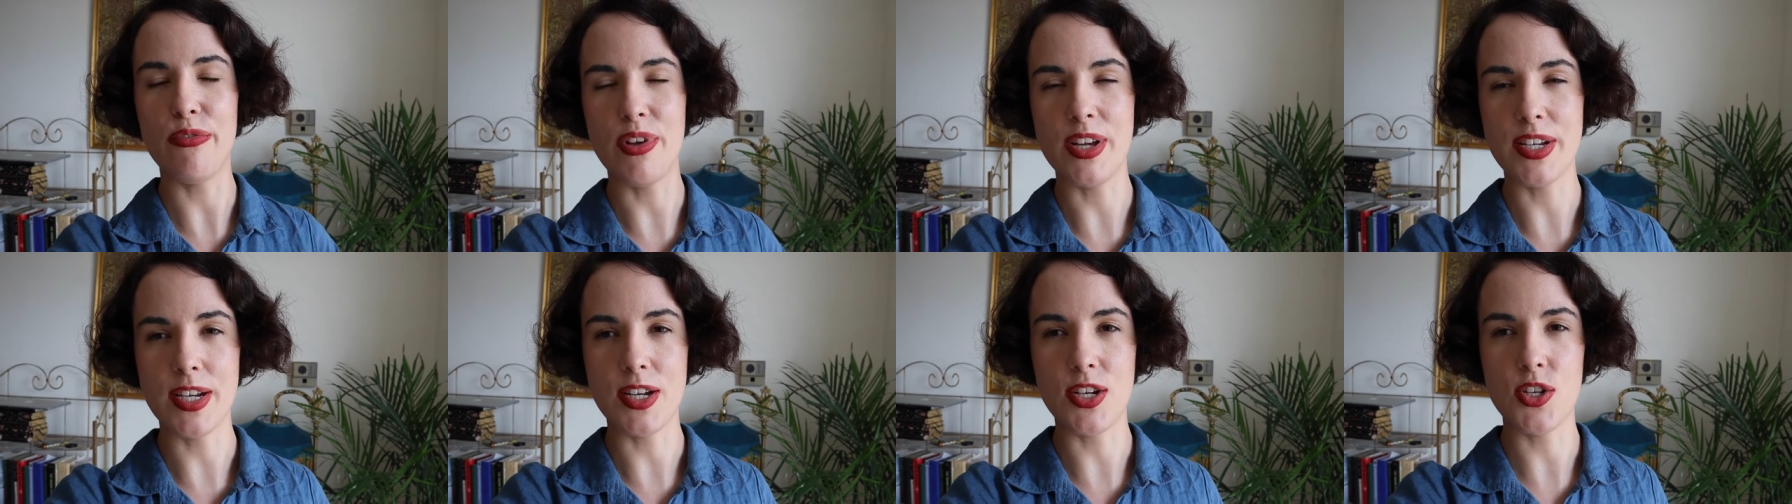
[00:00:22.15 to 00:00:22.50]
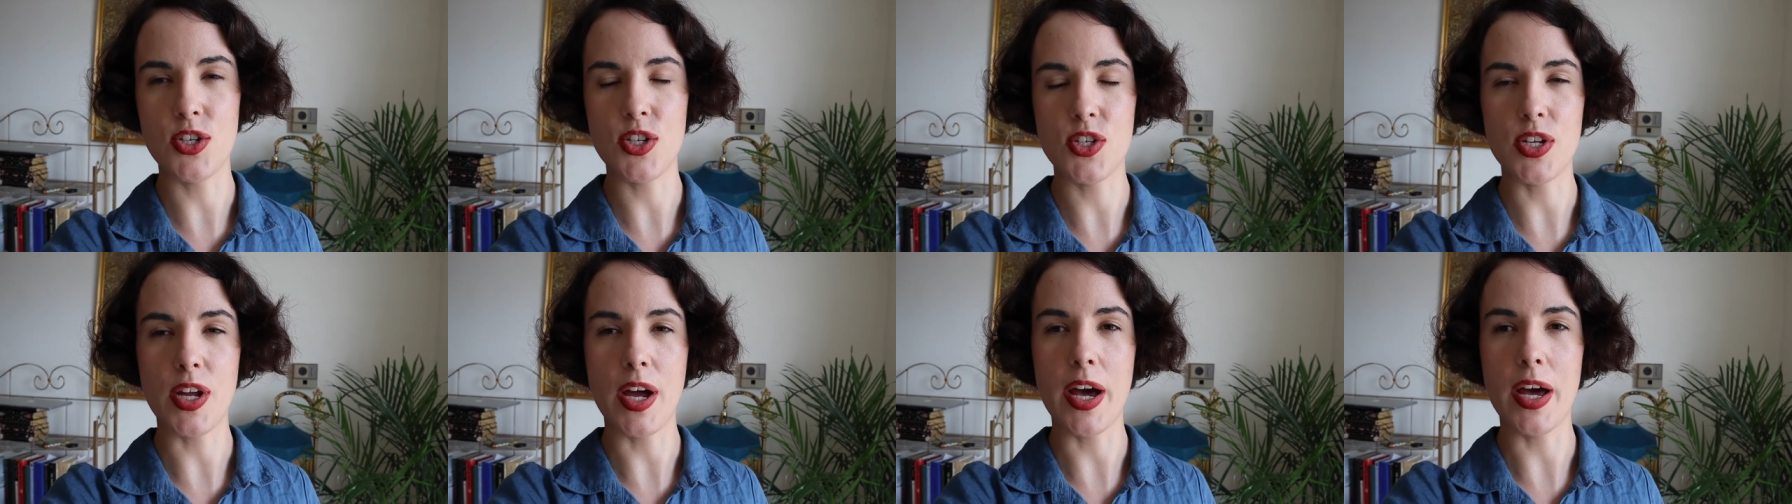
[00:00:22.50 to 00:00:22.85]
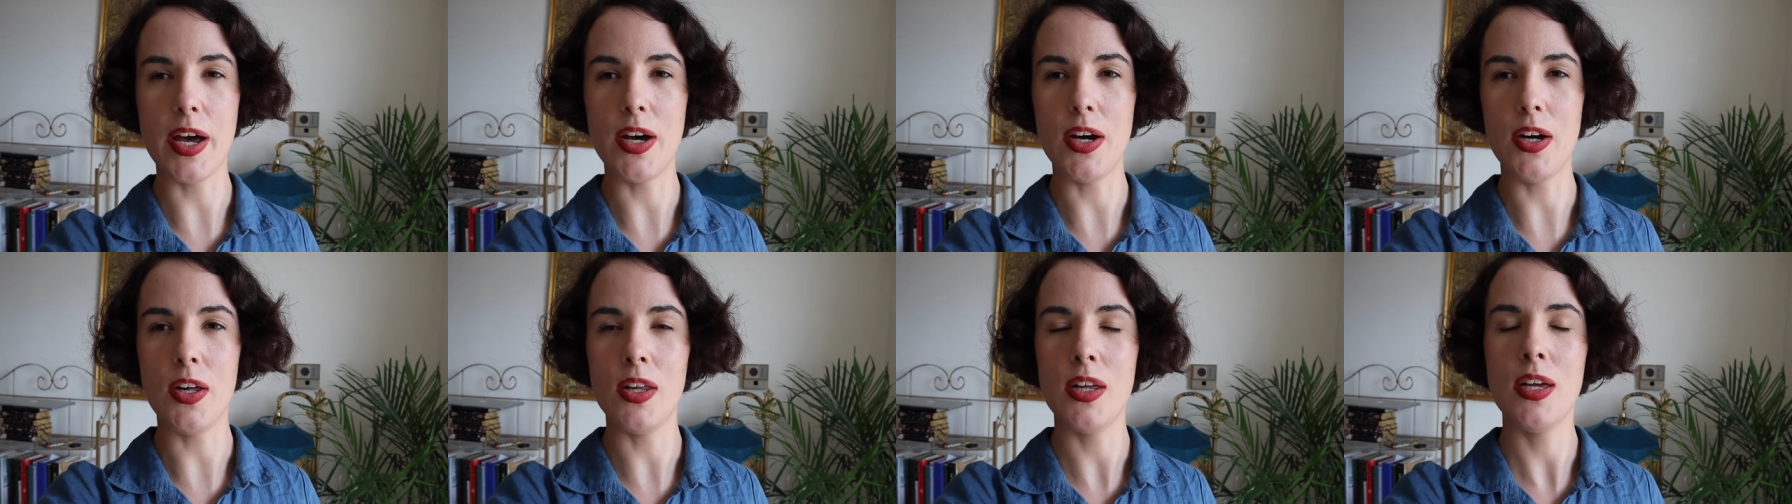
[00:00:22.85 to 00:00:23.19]
vintage
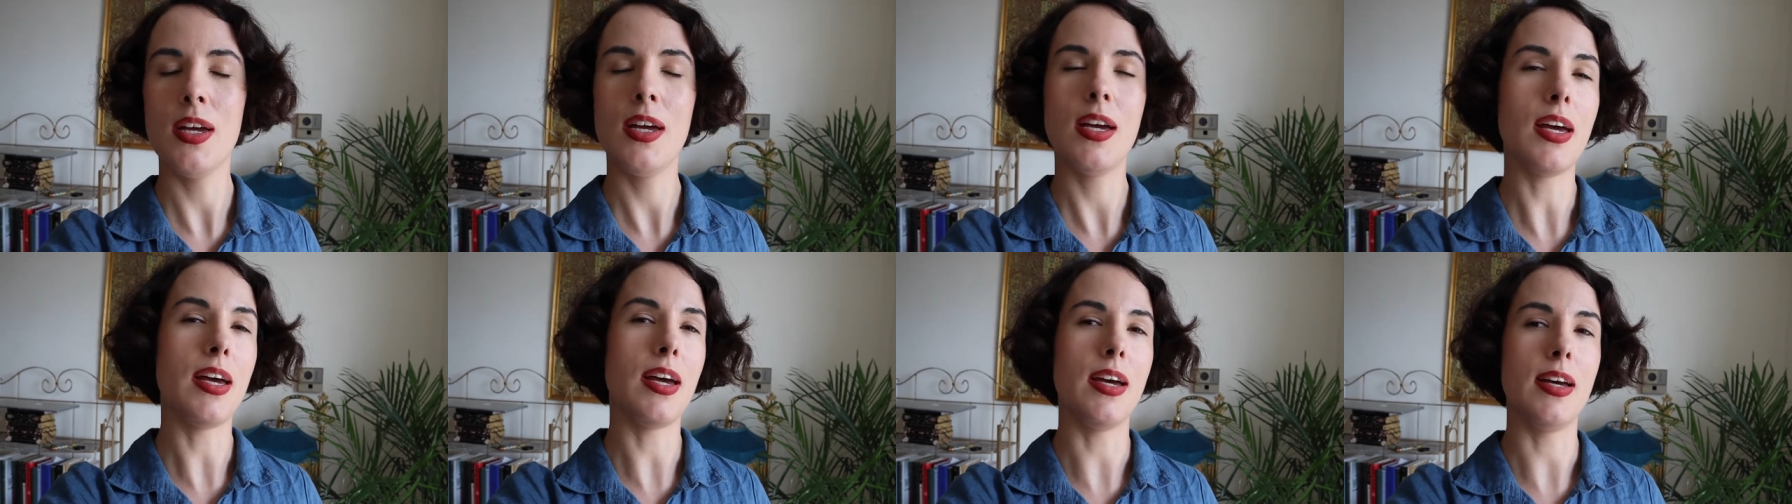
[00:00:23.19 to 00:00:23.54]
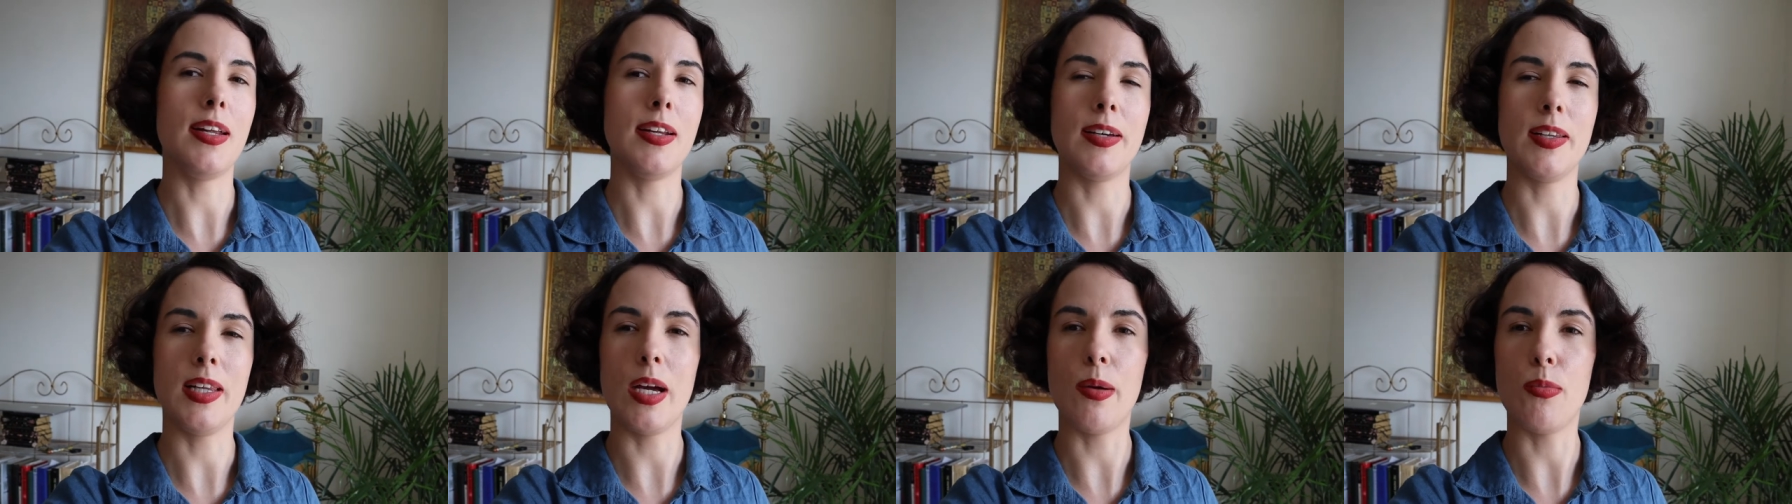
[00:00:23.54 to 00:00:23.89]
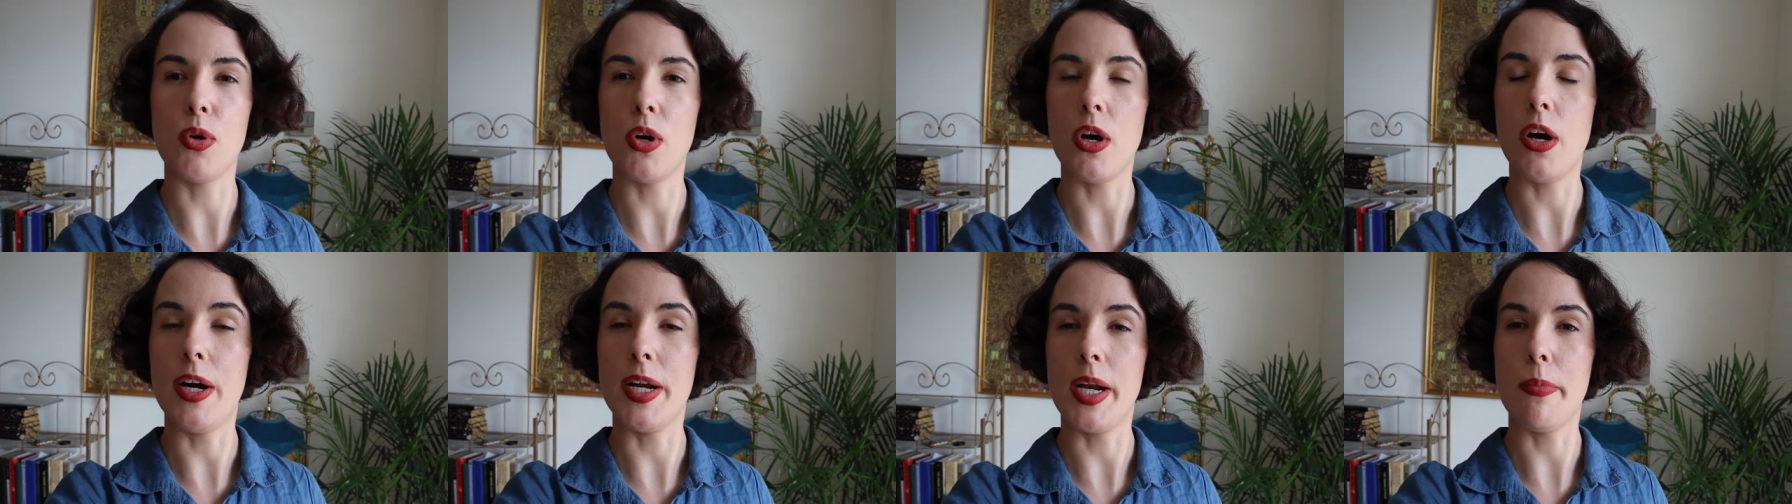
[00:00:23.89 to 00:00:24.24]
style, and
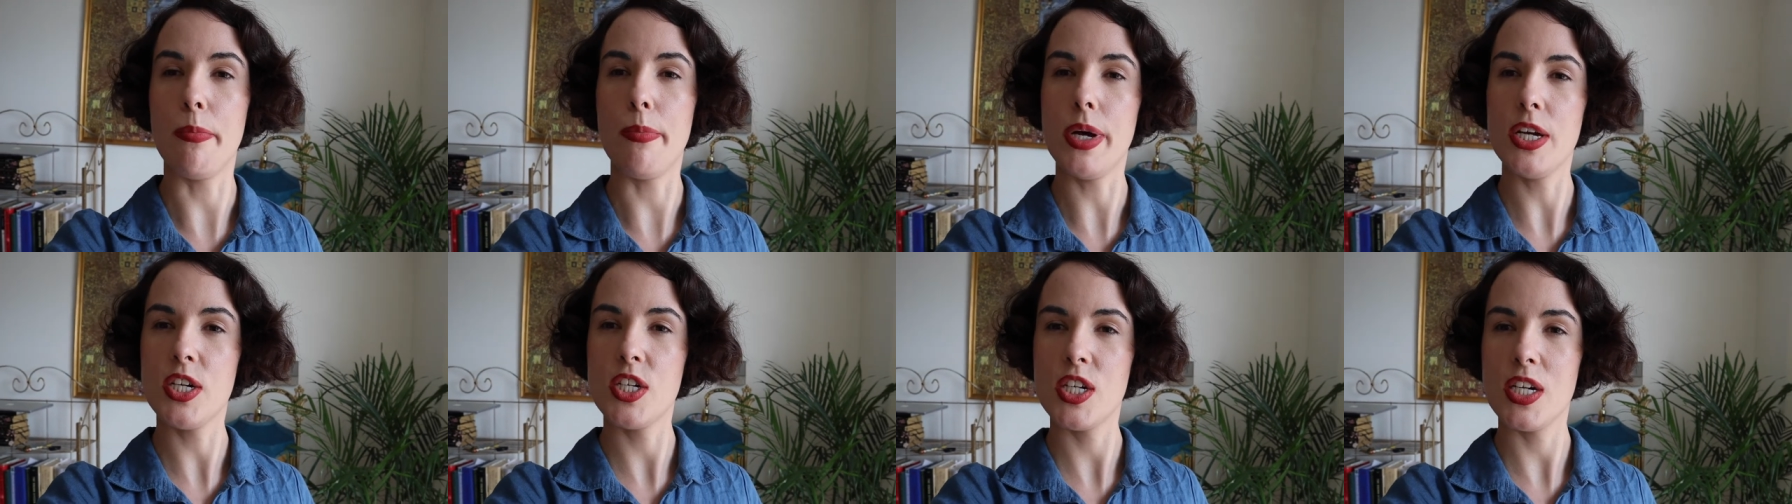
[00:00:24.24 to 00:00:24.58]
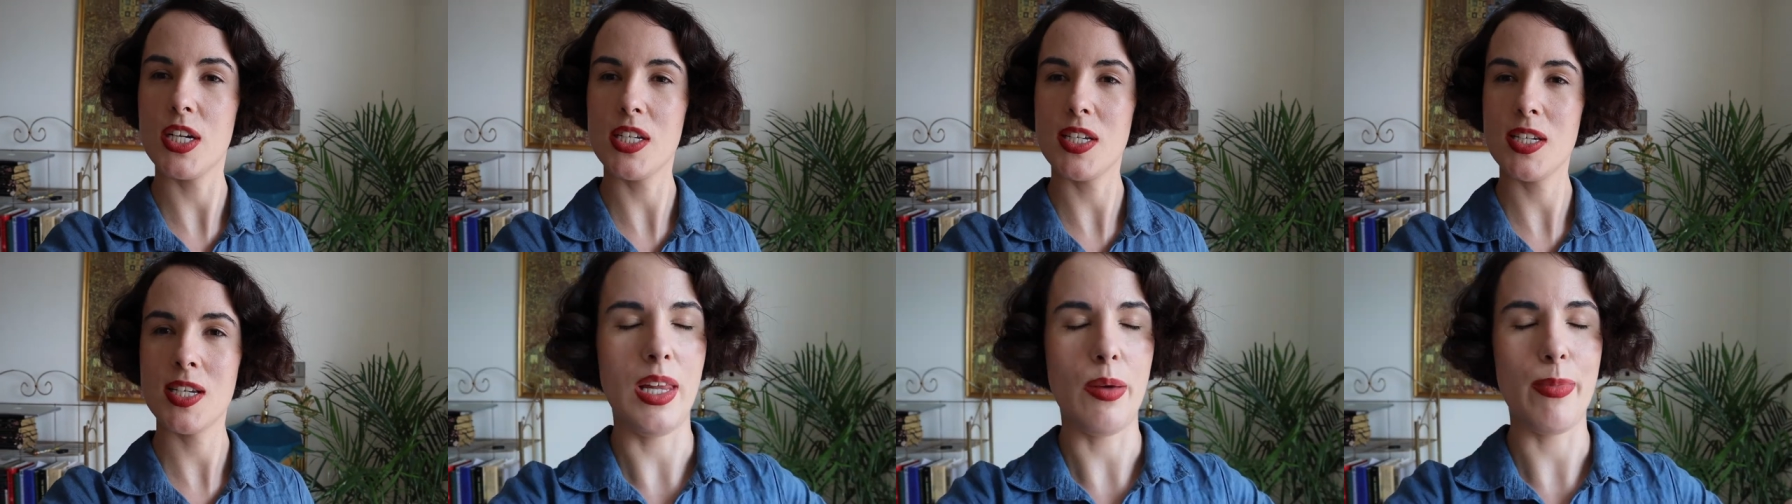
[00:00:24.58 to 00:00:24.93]
glamour on a budget.